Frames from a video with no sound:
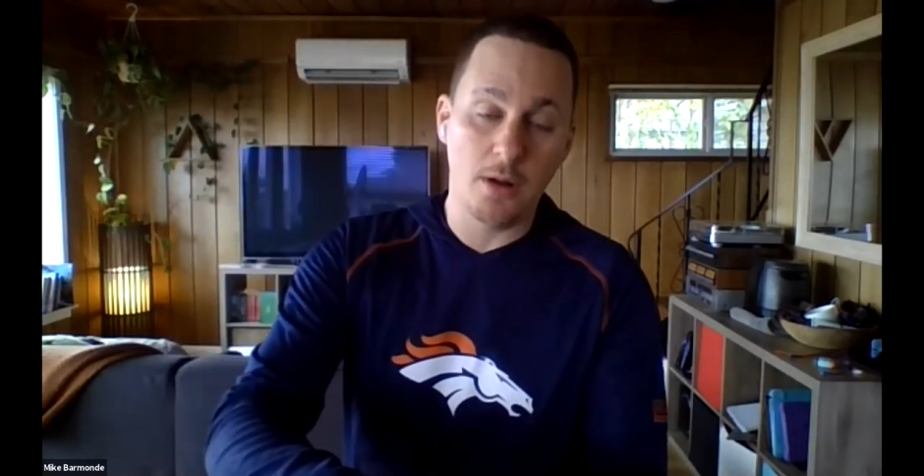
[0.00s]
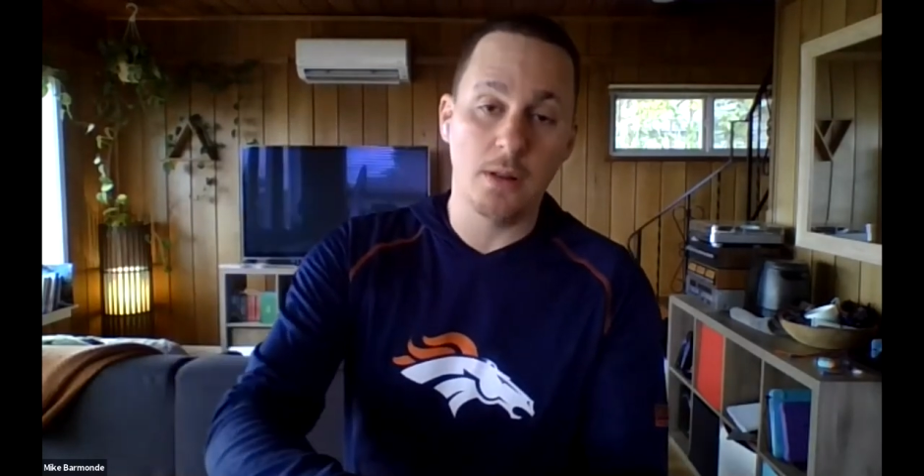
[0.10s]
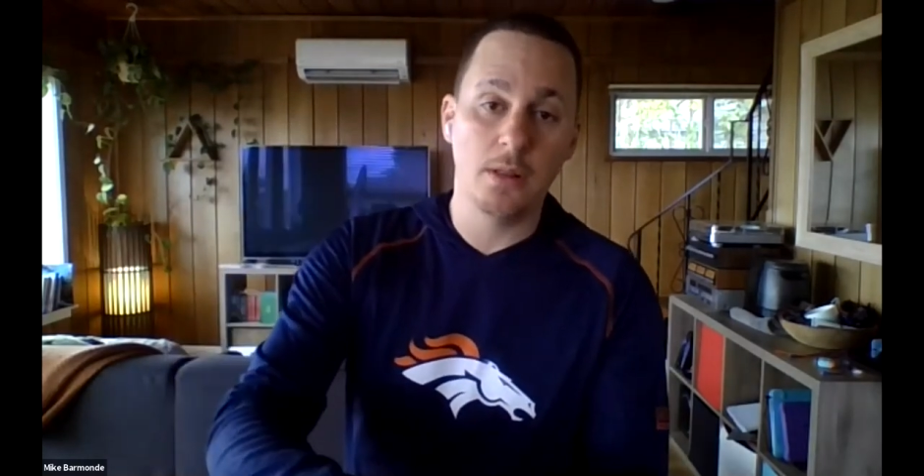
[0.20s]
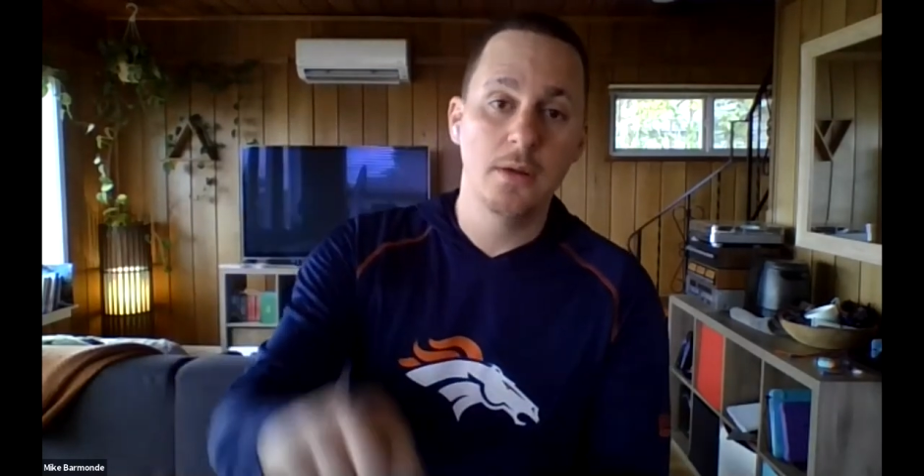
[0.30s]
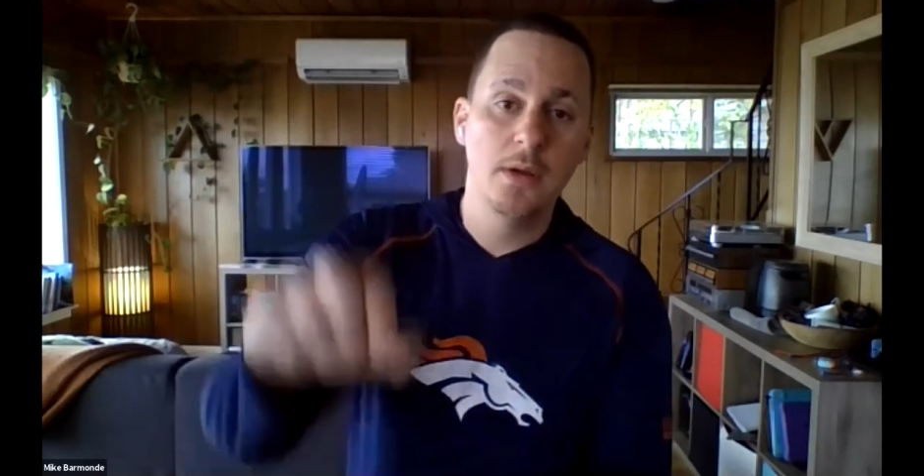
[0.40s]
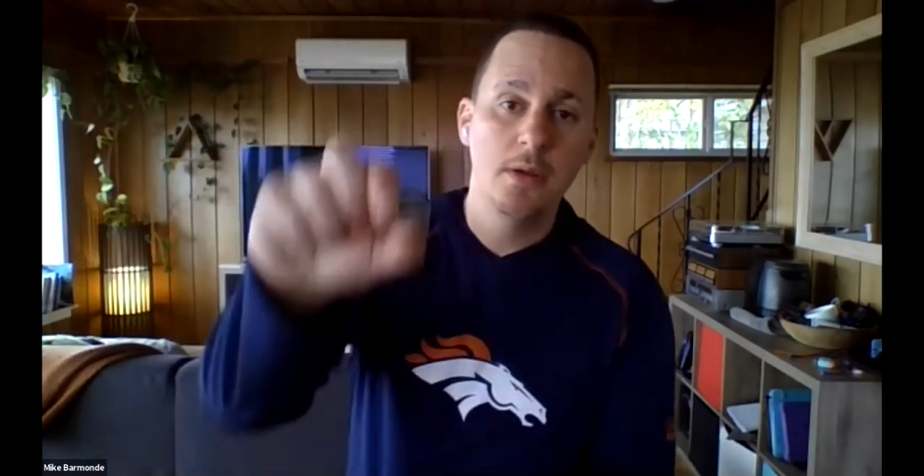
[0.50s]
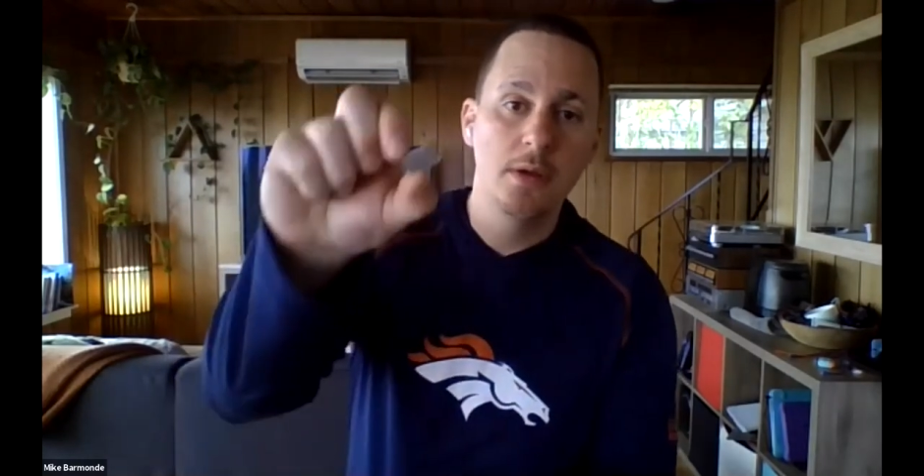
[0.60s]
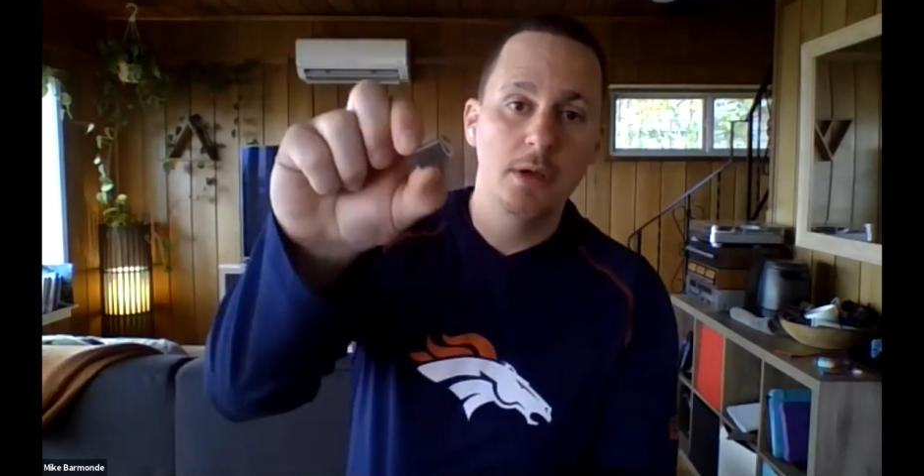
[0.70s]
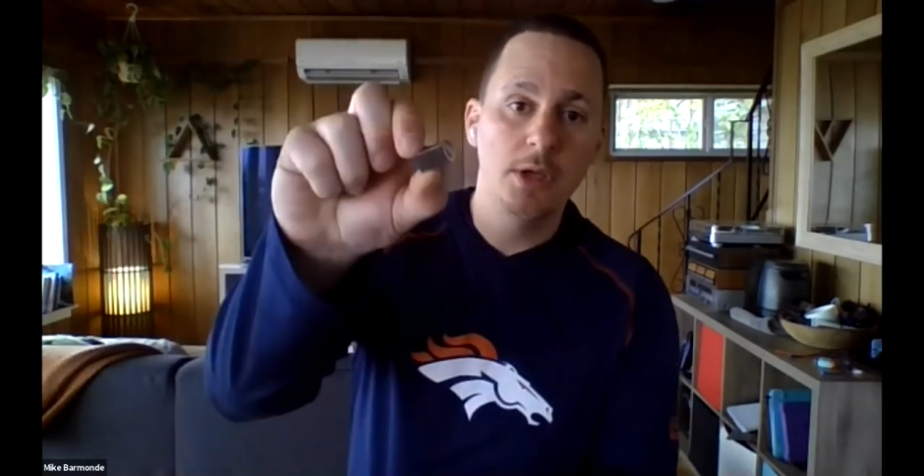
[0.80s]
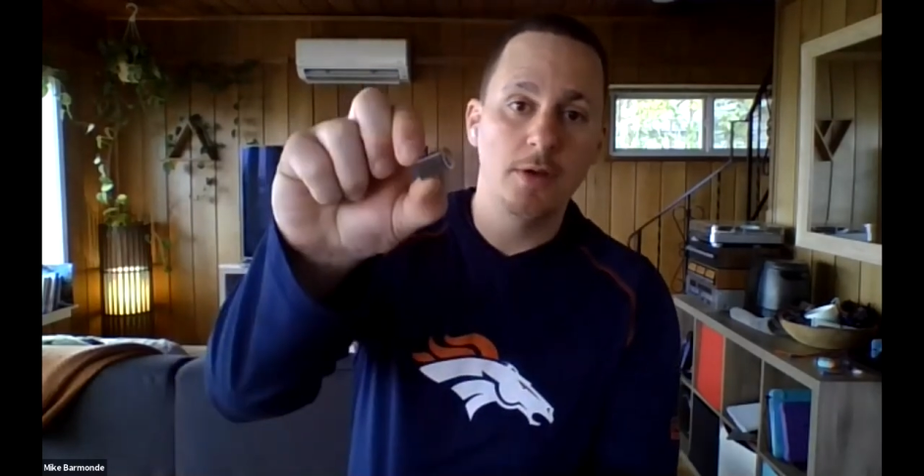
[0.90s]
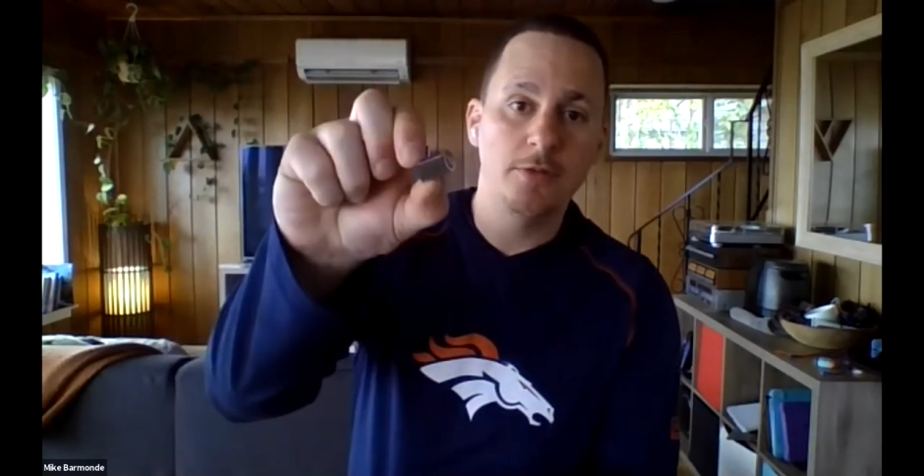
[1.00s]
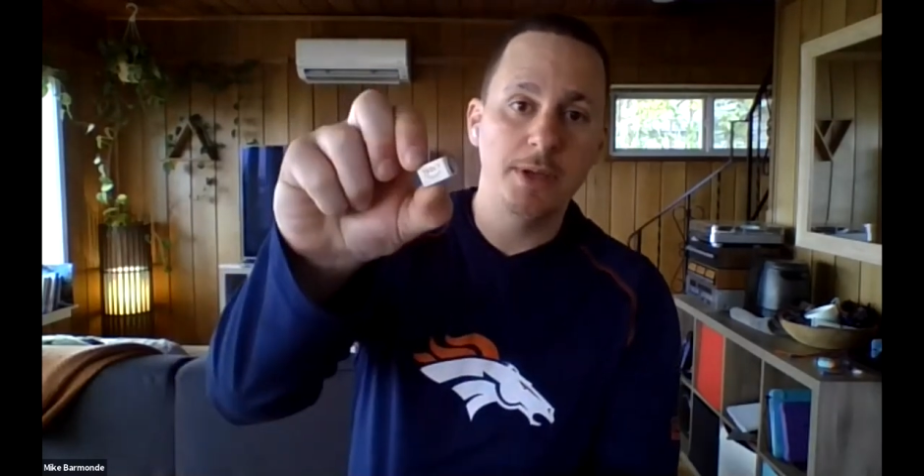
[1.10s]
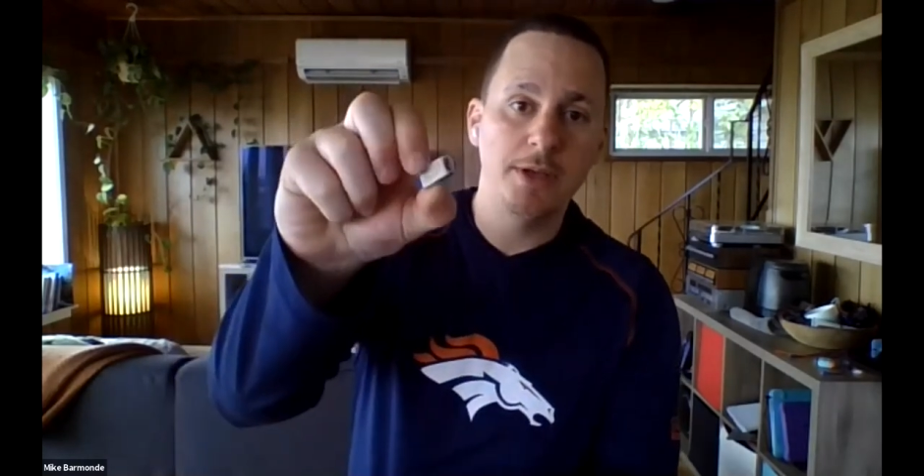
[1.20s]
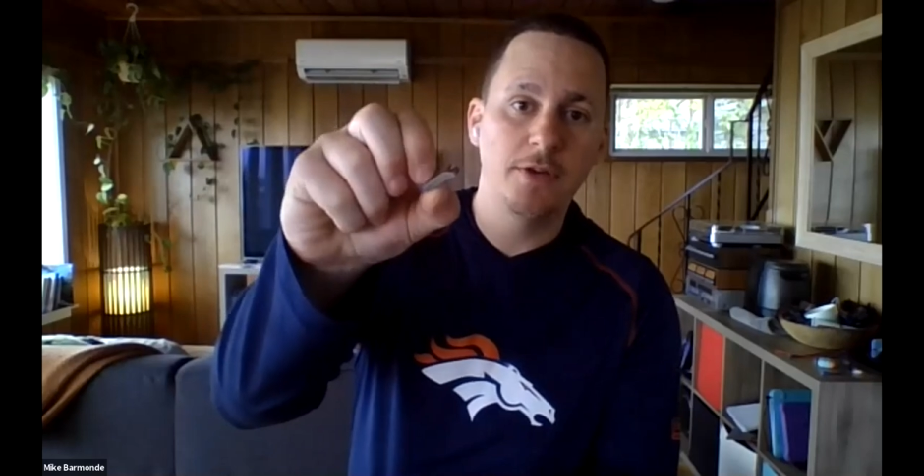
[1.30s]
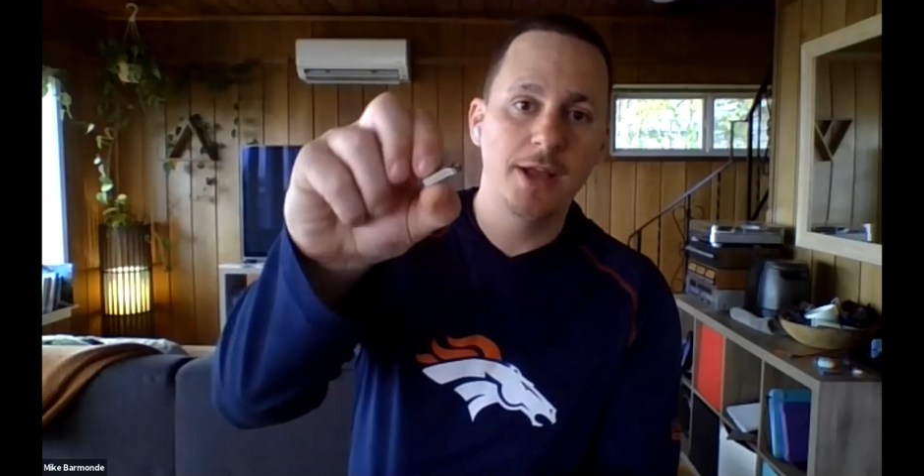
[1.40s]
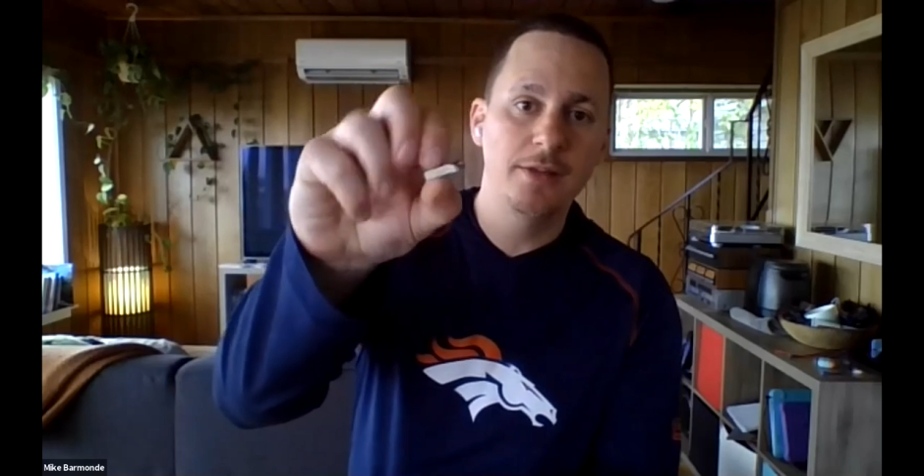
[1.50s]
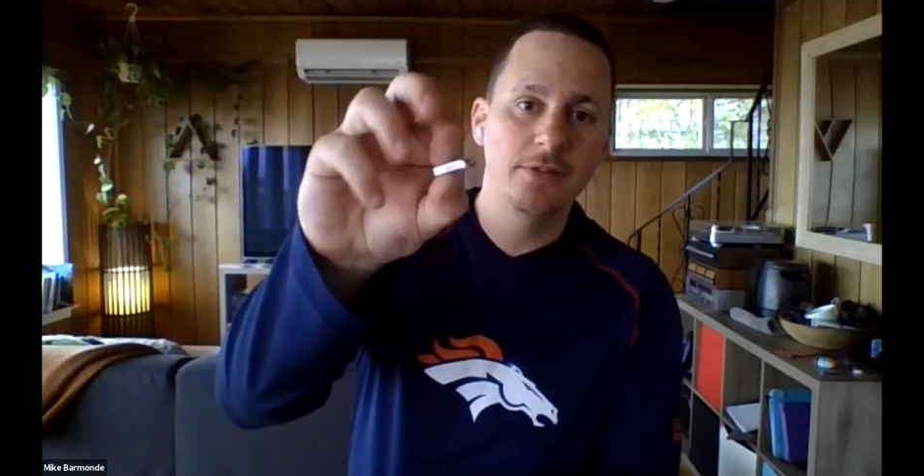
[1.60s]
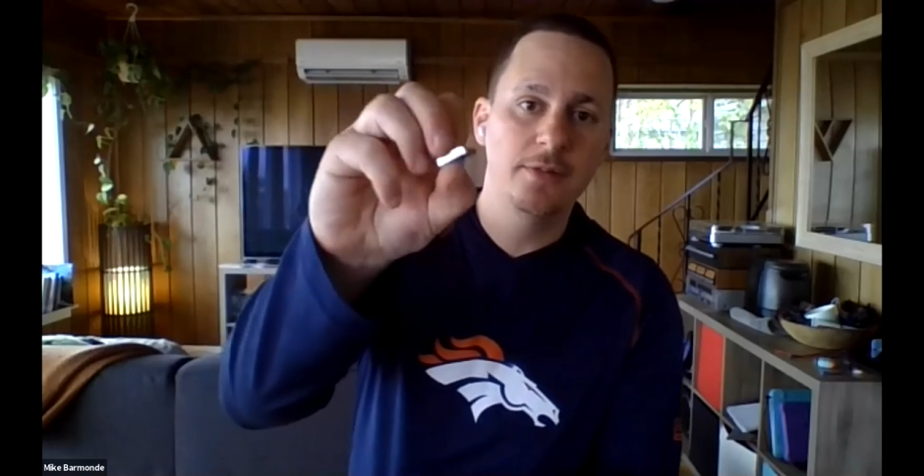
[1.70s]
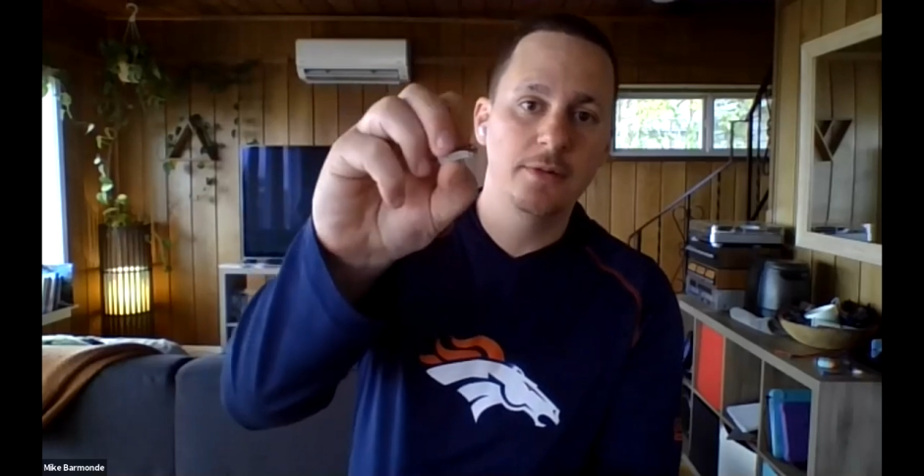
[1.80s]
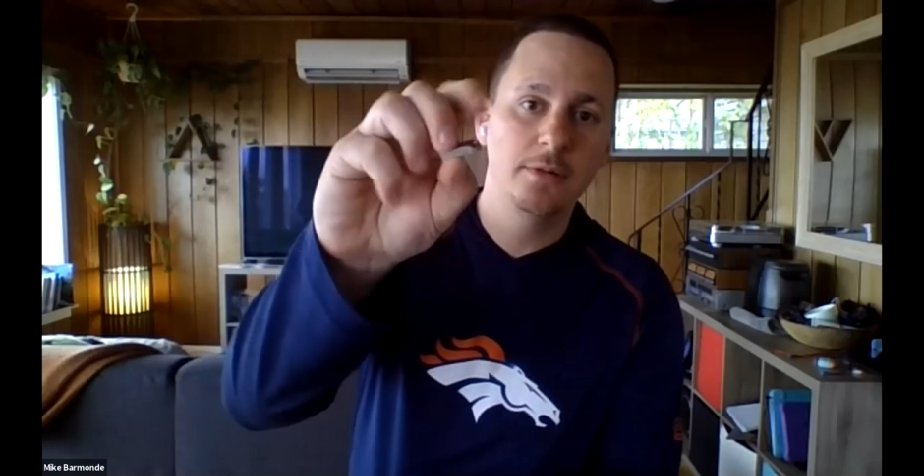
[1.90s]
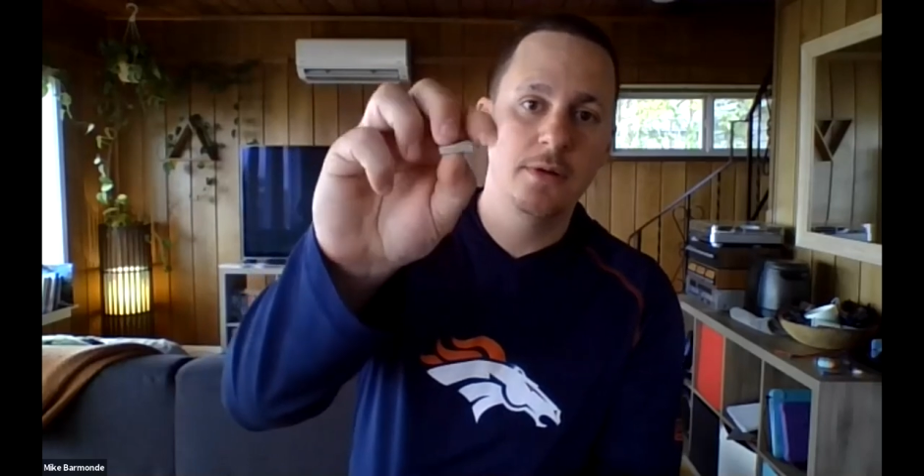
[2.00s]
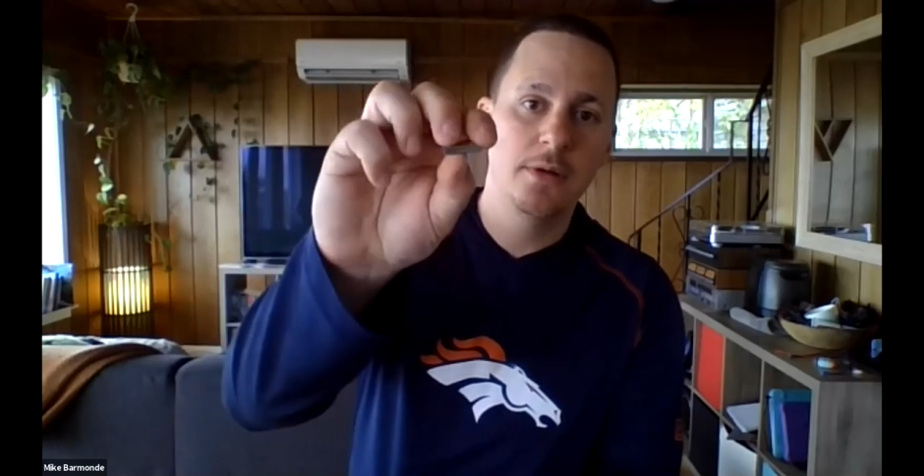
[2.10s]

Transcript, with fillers: small USB device.